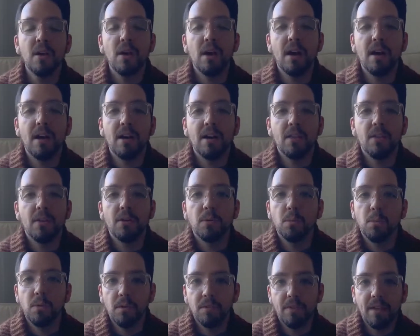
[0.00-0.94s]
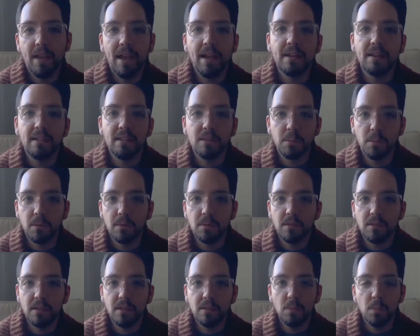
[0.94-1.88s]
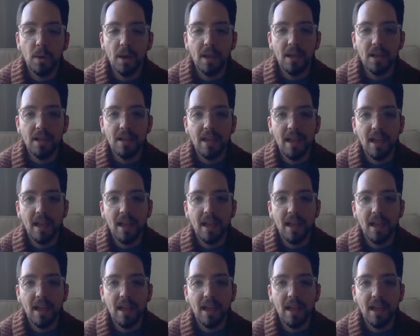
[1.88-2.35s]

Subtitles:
Their Wool of the Andes worsted weight,